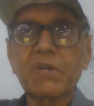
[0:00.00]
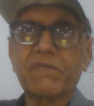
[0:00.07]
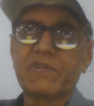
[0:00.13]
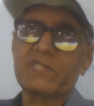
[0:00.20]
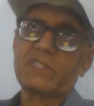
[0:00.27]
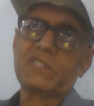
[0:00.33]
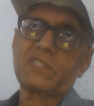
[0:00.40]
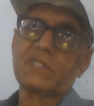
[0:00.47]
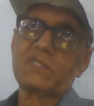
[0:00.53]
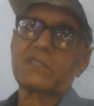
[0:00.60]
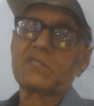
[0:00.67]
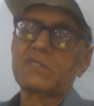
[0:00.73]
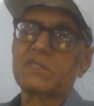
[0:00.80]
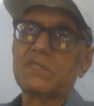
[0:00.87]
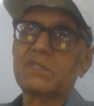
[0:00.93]

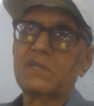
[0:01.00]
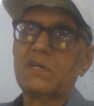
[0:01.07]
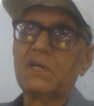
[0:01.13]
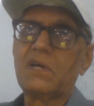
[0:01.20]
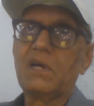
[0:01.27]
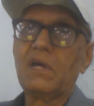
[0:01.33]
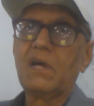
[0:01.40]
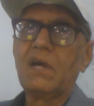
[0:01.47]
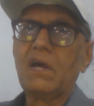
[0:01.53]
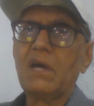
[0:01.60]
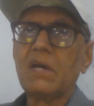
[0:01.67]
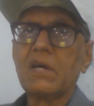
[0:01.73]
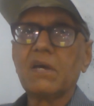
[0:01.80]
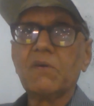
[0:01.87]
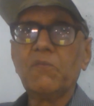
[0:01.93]
decisions.
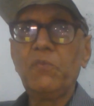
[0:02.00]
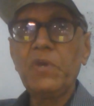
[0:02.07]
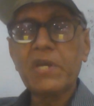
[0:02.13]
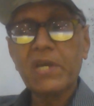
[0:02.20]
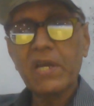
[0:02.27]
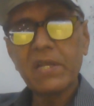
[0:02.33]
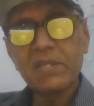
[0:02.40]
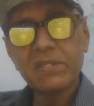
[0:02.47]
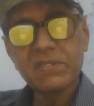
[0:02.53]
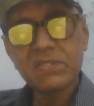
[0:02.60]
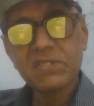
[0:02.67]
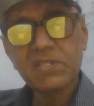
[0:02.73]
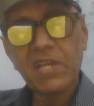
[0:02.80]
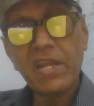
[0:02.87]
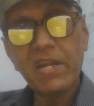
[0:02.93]
We can
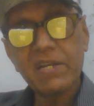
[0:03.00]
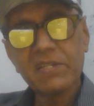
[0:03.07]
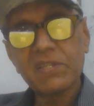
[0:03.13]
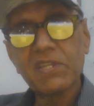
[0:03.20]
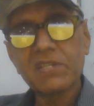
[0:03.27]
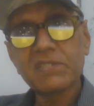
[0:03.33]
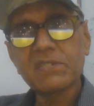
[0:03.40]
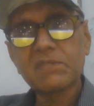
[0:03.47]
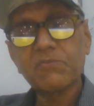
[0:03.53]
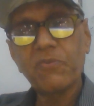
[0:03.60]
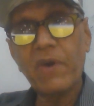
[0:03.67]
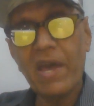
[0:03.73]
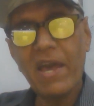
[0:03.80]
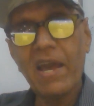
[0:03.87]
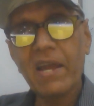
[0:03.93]
state this
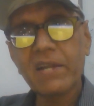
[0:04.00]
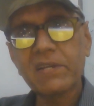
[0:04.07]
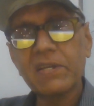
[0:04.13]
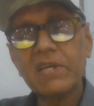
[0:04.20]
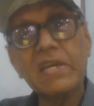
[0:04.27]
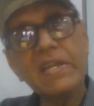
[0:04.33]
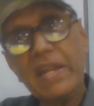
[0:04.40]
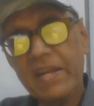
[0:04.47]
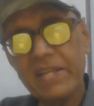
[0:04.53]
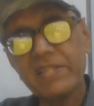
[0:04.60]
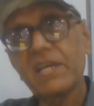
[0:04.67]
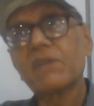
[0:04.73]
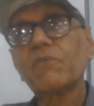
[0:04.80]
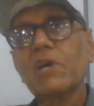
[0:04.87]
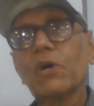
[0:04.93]
fact in
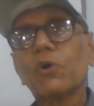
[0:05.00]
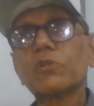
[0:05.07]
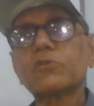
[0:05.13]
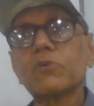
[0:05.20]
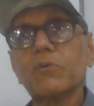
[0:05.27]
another way also.